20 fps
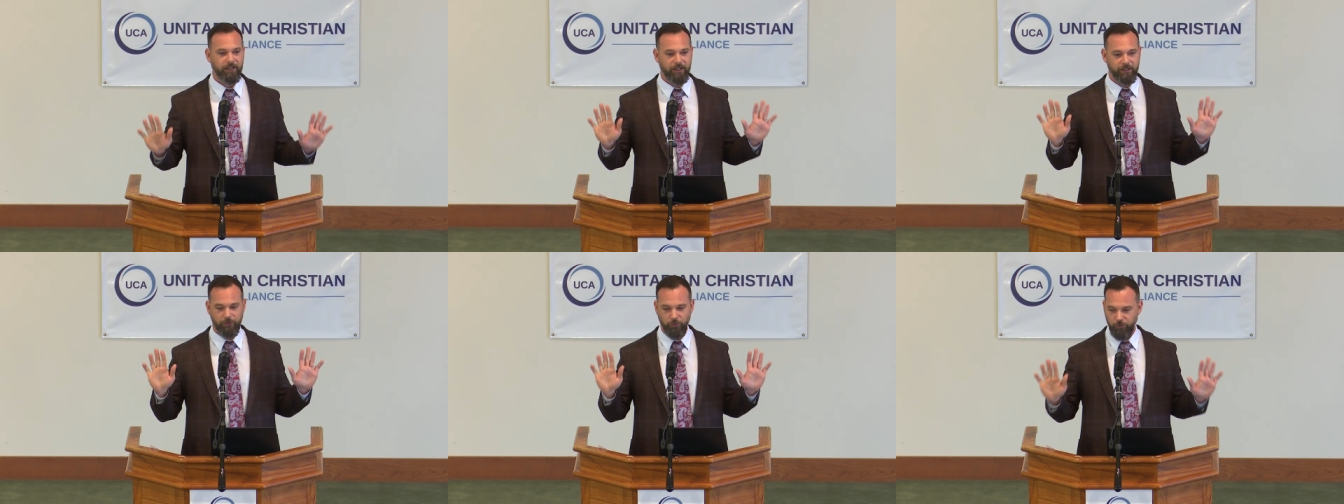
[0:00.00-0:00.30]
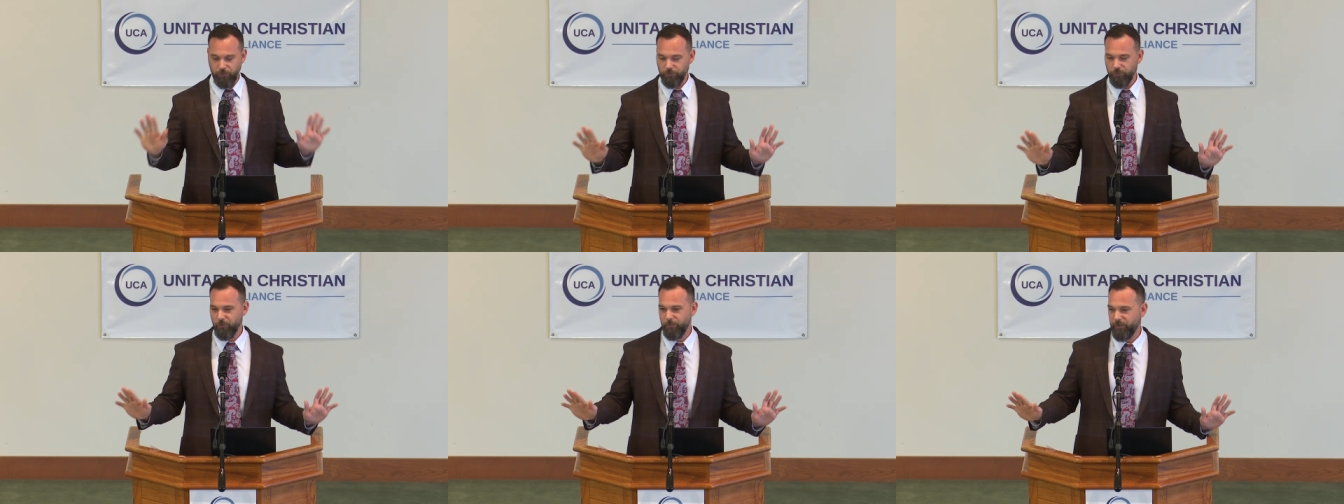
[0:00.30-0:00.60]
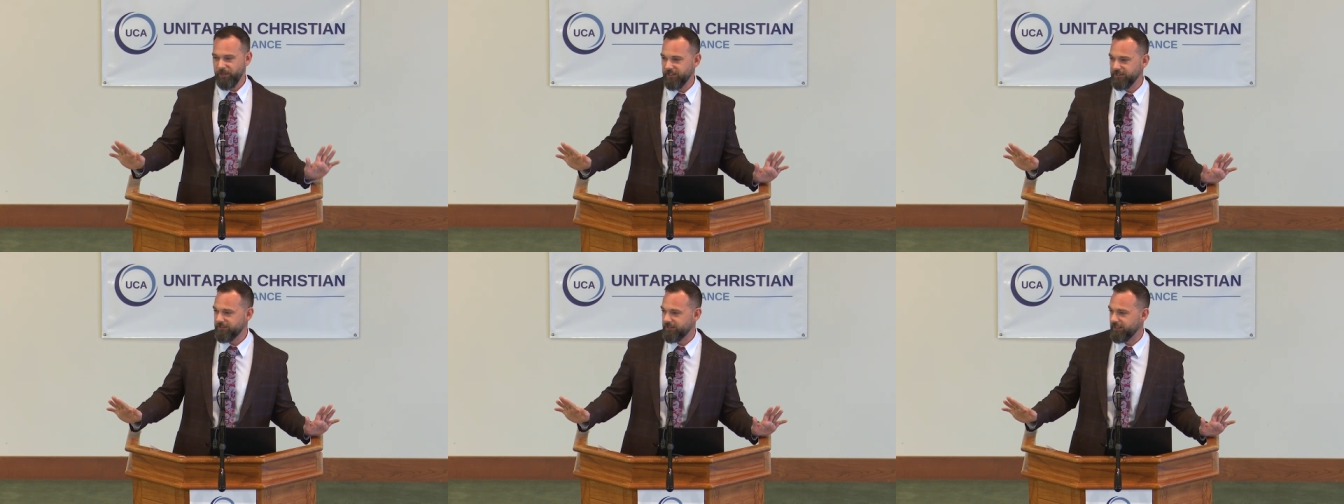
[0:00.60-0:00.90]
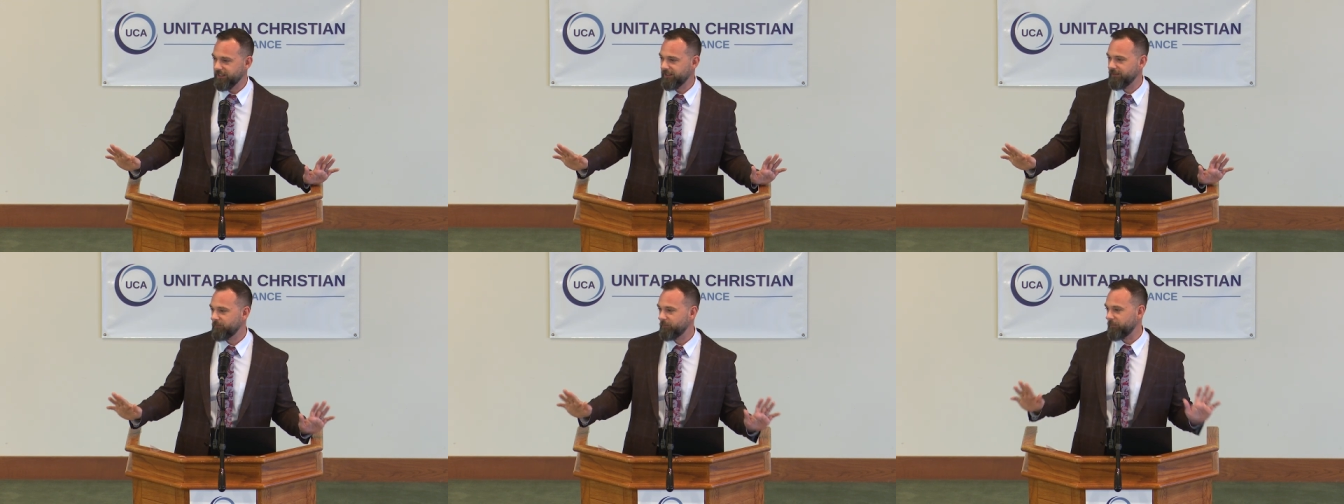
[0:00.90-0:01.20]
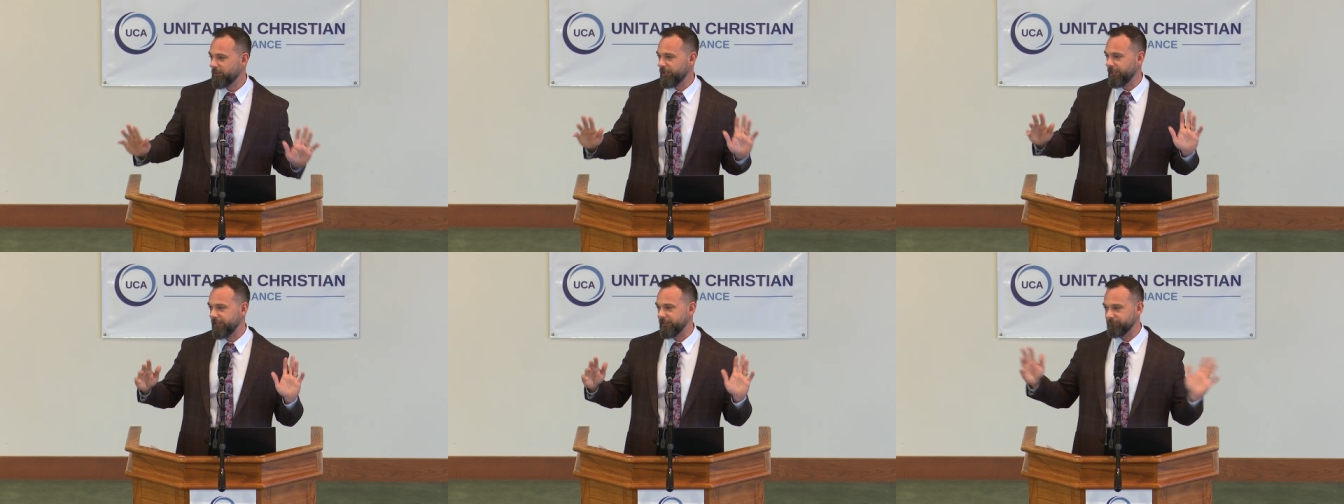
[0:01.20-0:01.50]
I know you're repentant,
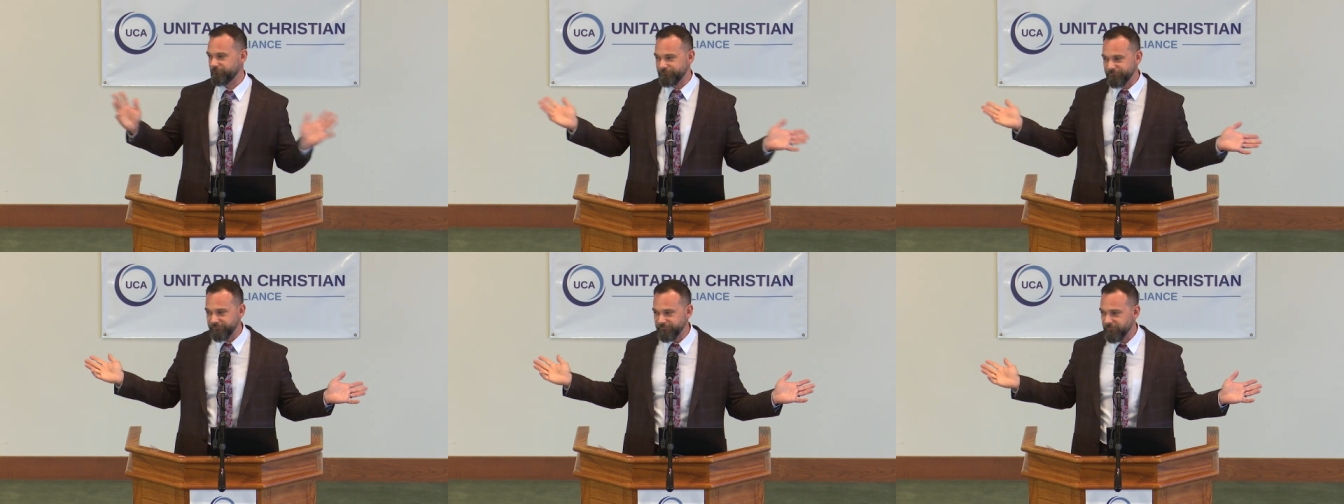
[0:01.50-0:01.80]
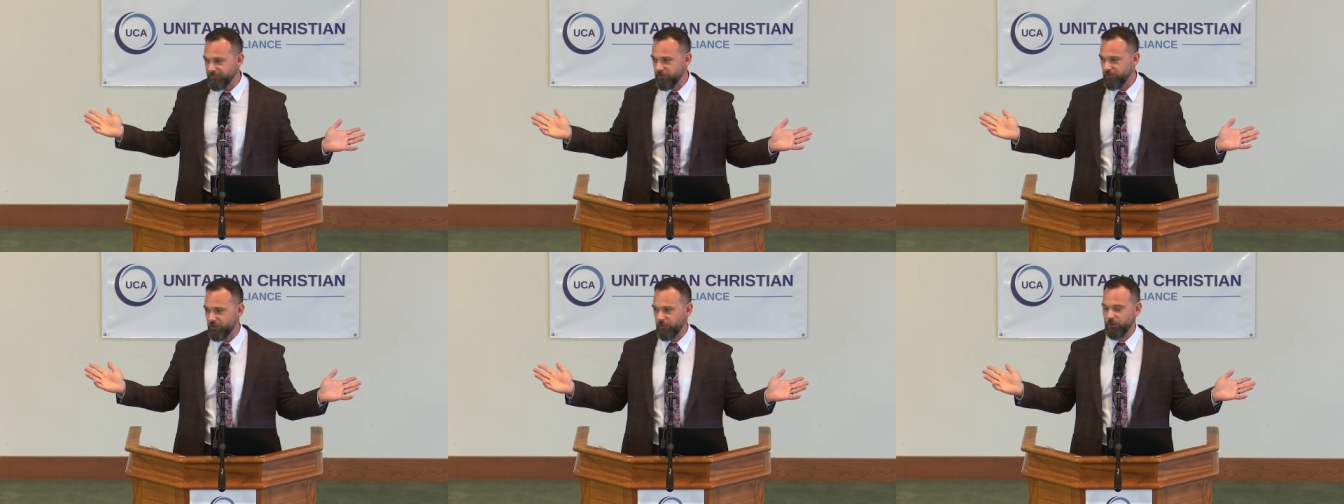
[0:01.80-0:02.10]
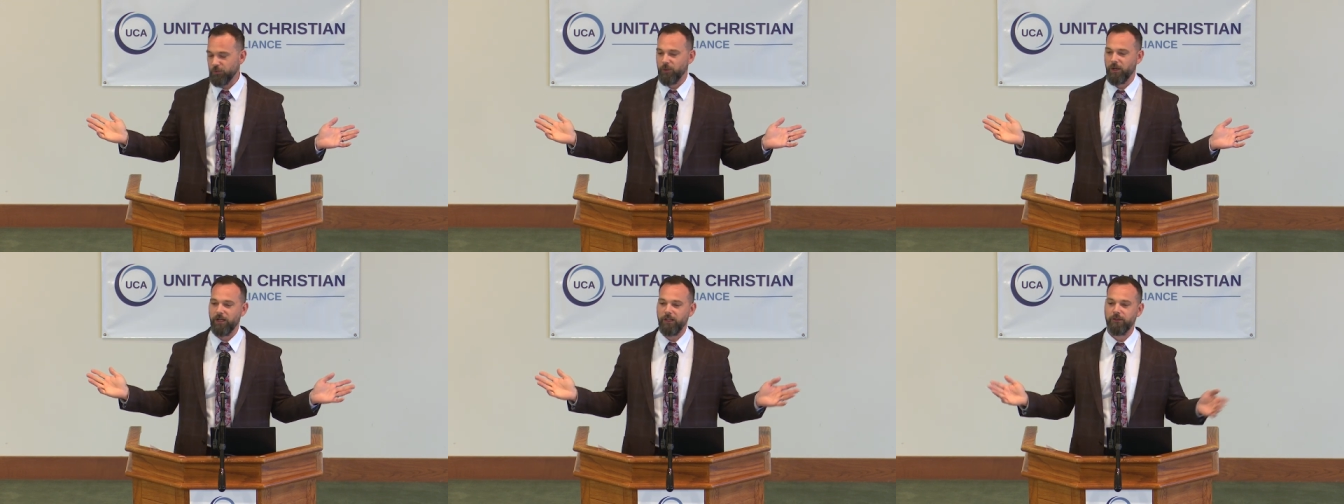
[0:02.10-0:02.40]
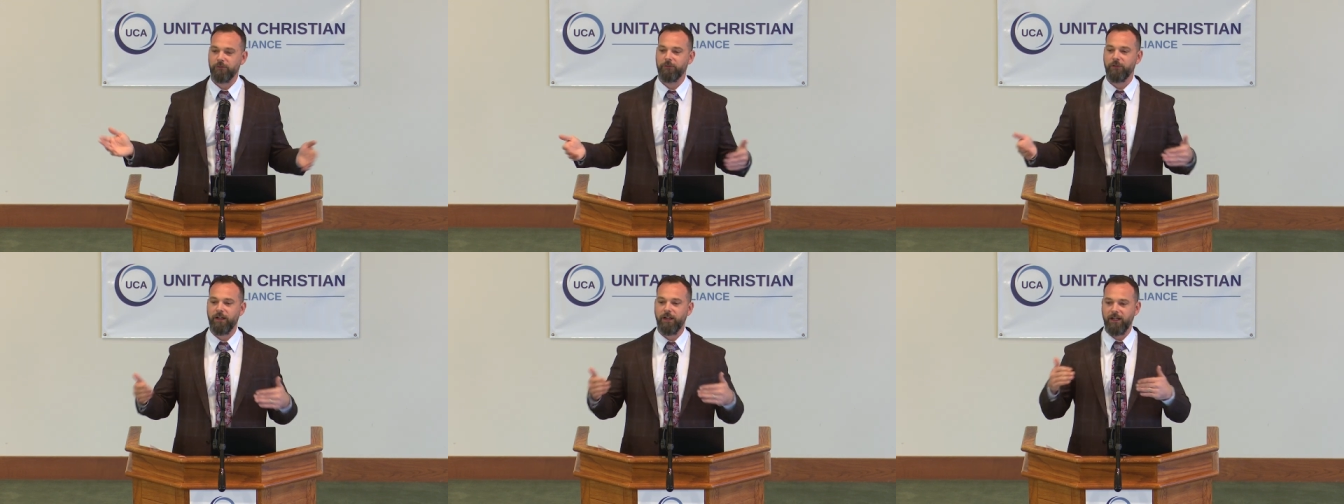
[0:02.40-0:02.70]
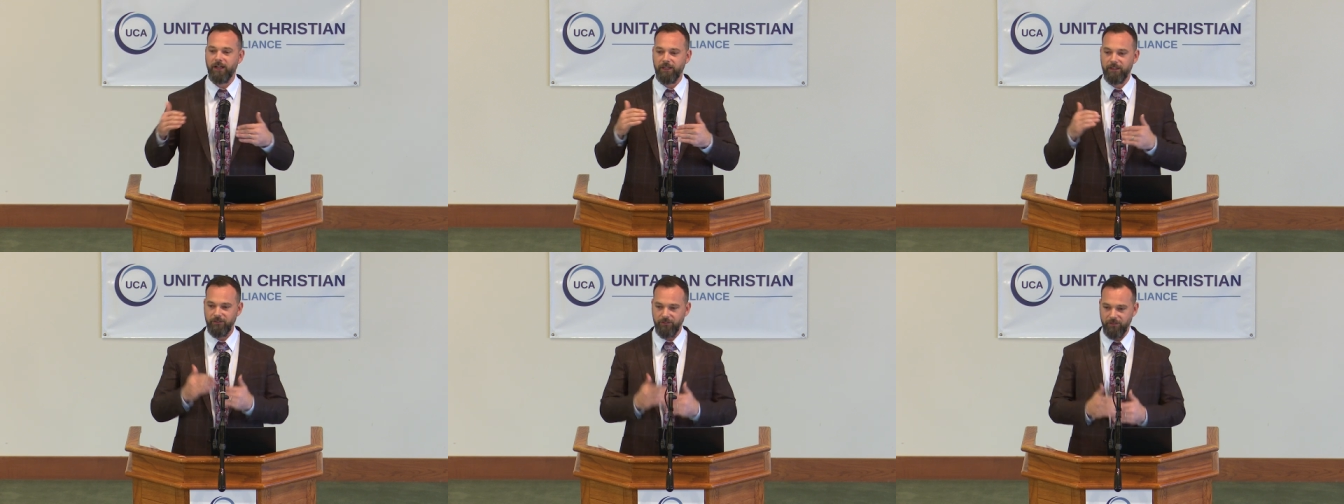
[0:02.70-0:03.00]
but you don't
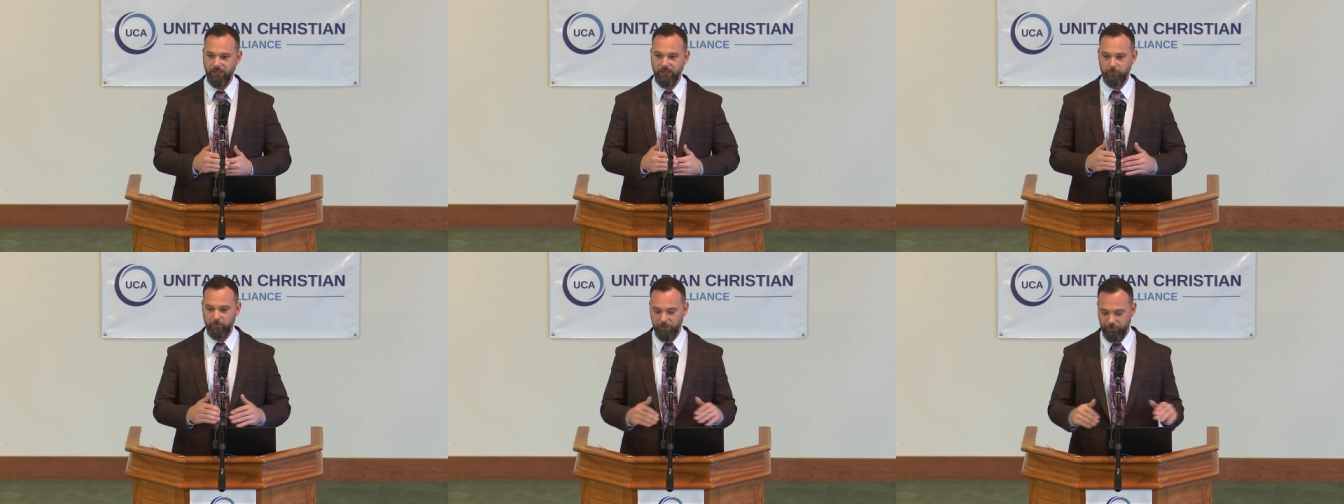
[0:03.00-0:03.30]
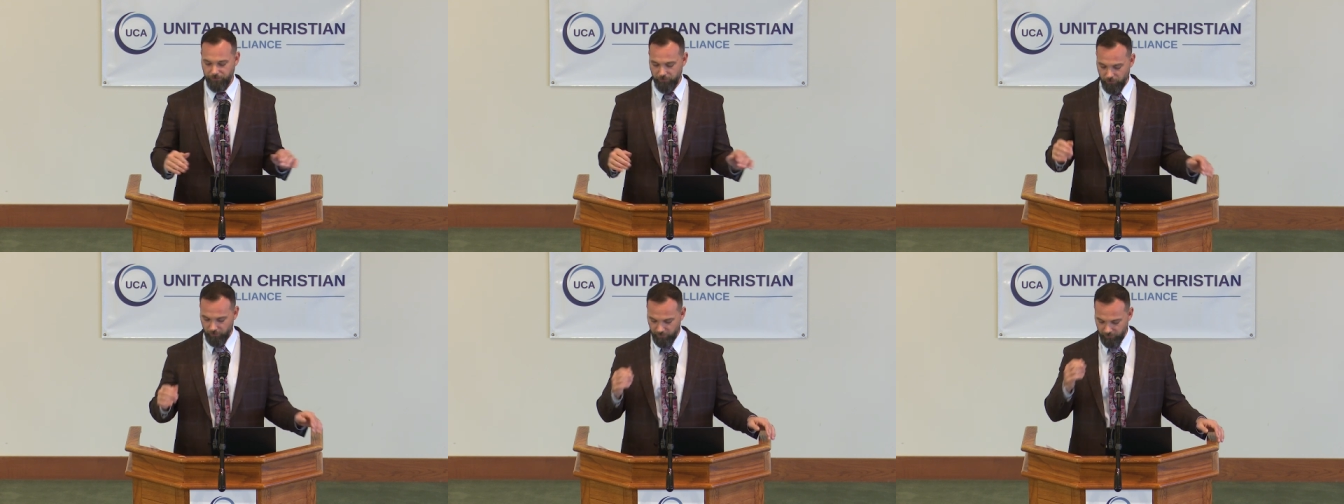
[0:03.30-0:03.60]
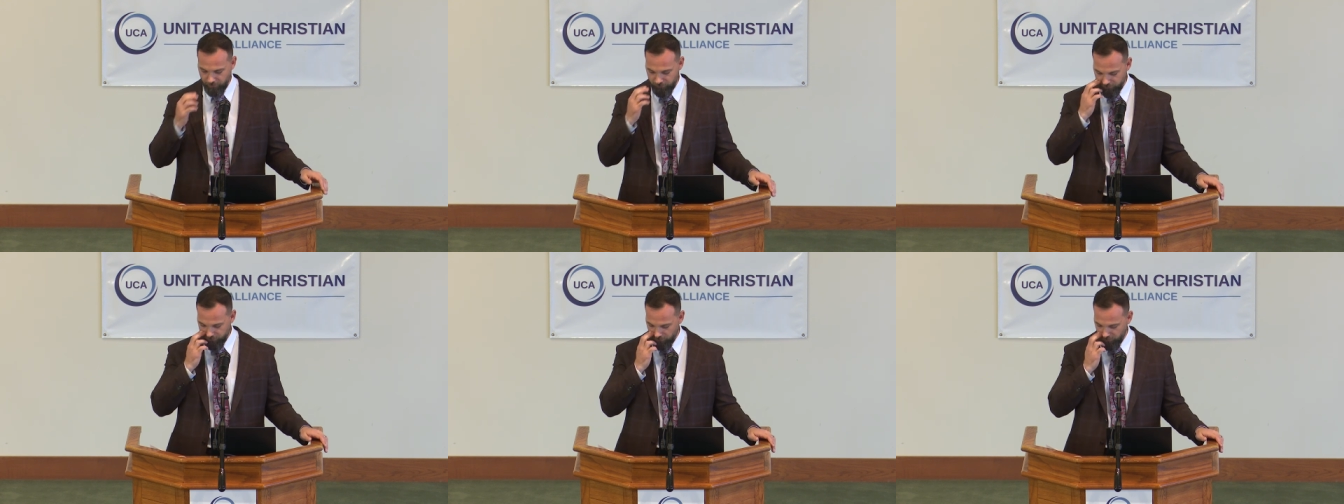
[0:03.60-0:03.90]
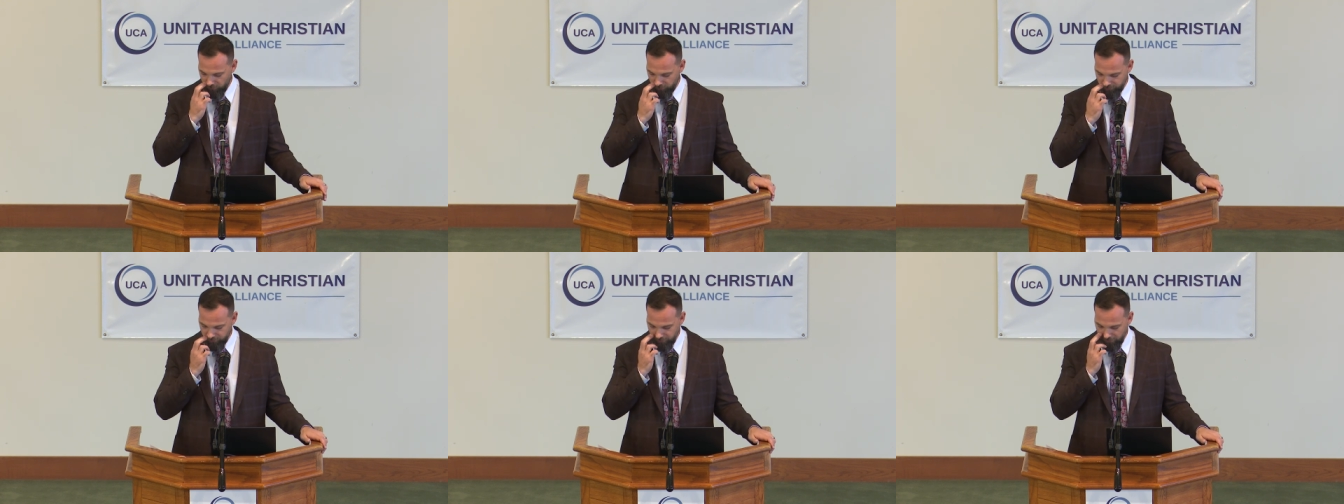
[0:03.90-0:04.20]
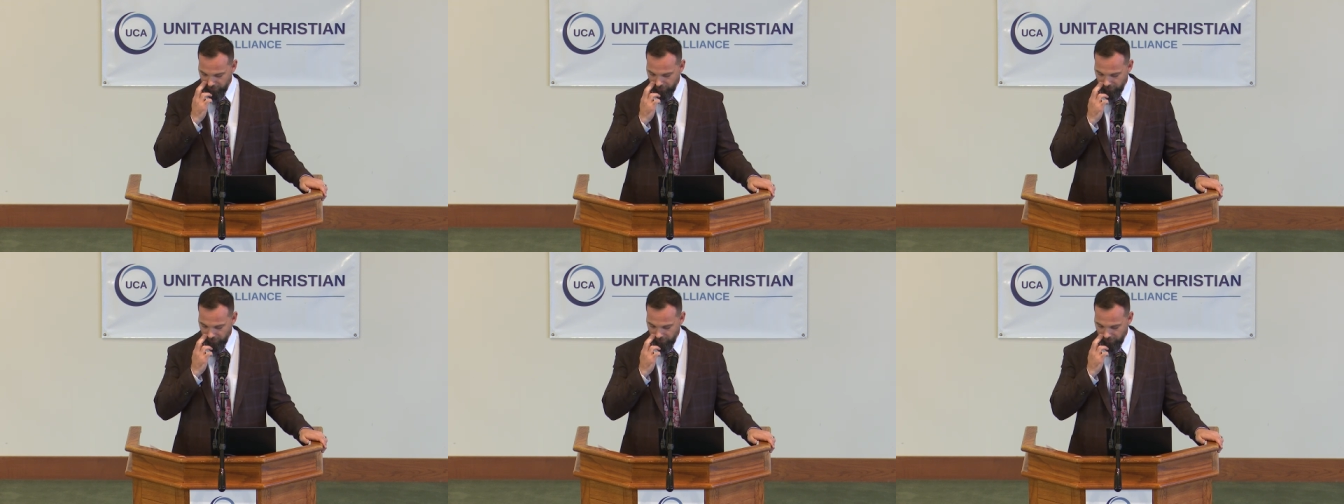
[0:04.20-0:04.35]
qualify. You got to be 30 years old.